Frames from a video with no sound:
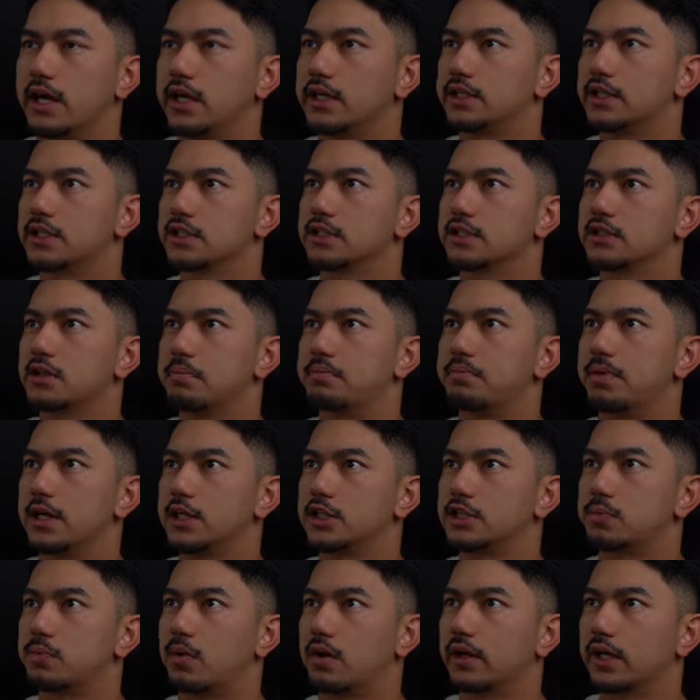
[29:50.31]
And just as a
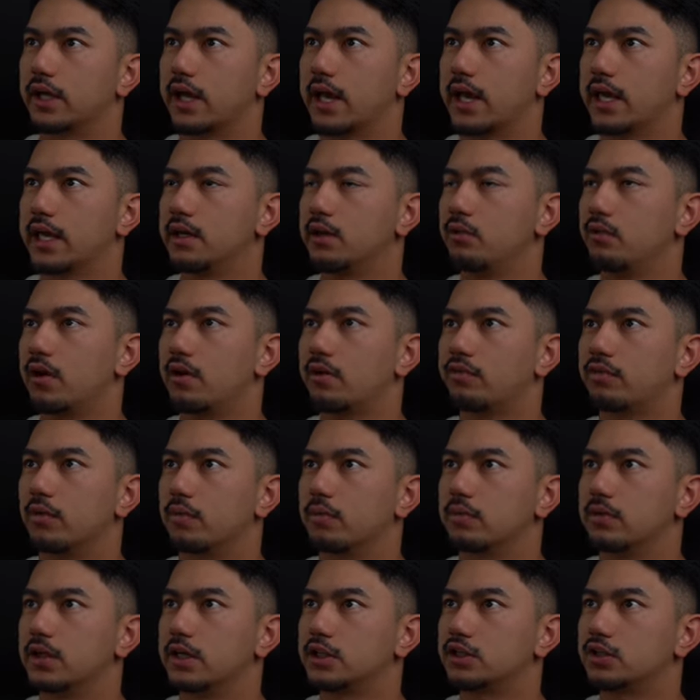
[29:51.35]
benchmark, anywhere
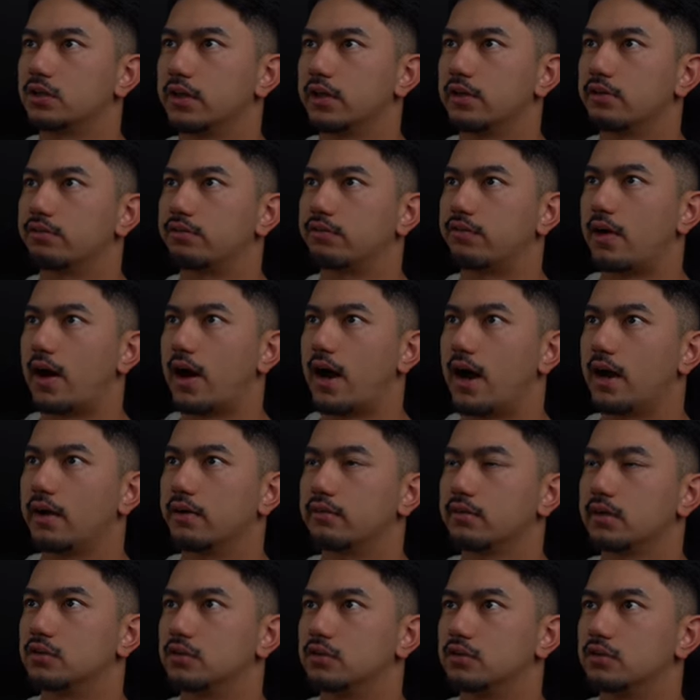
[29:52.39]
from literally
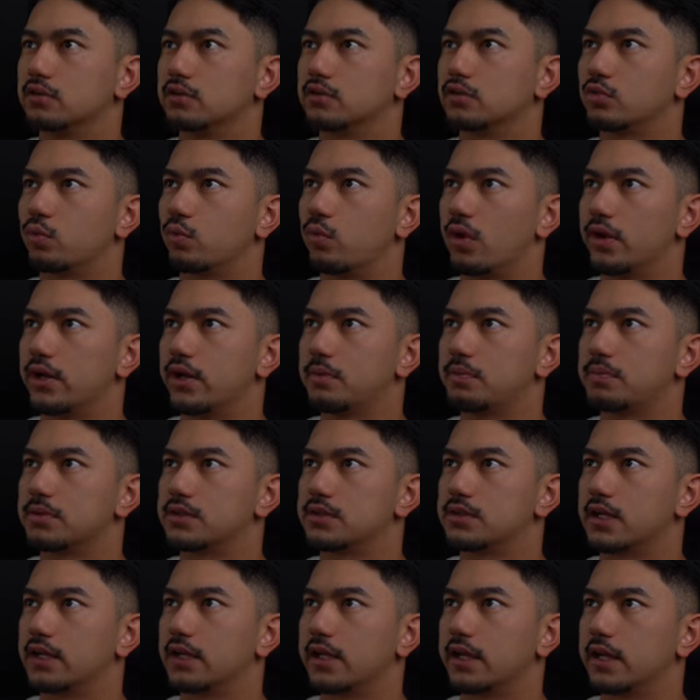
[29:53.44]
5 to
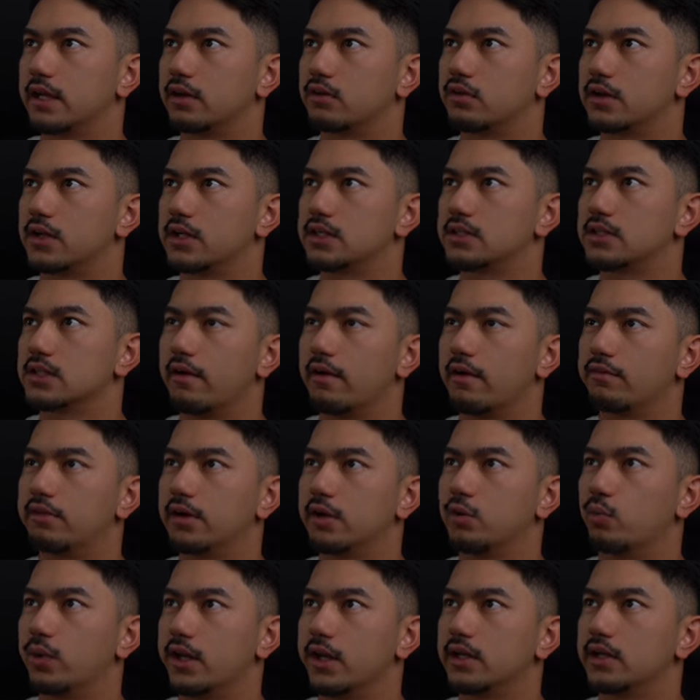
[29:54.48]
20% increase
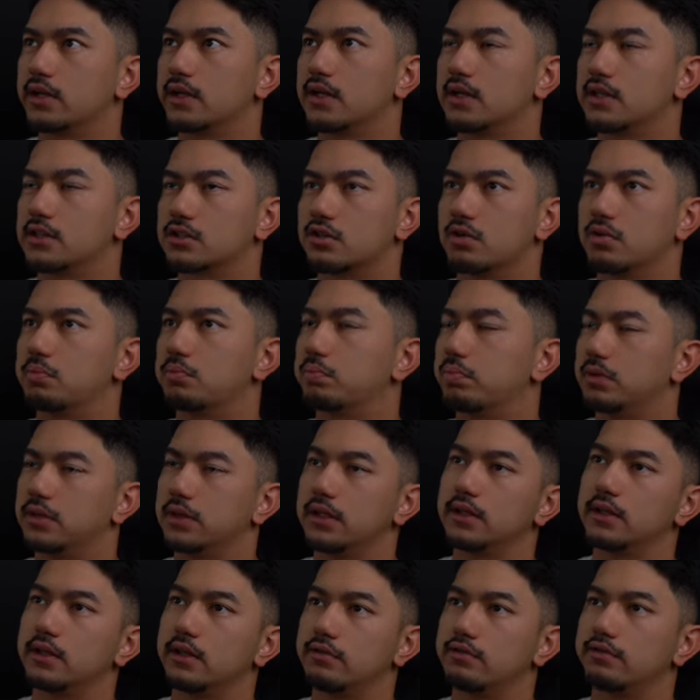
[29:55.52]
every week is
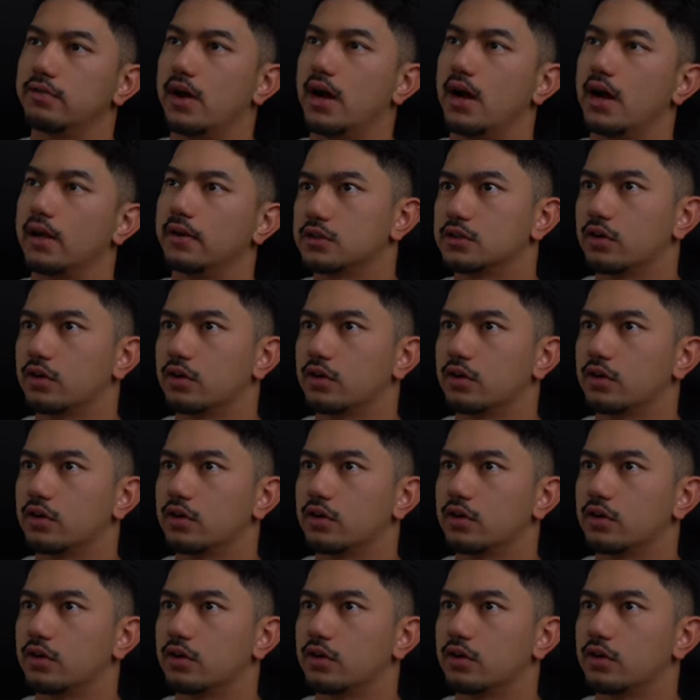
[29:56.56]
completely fine.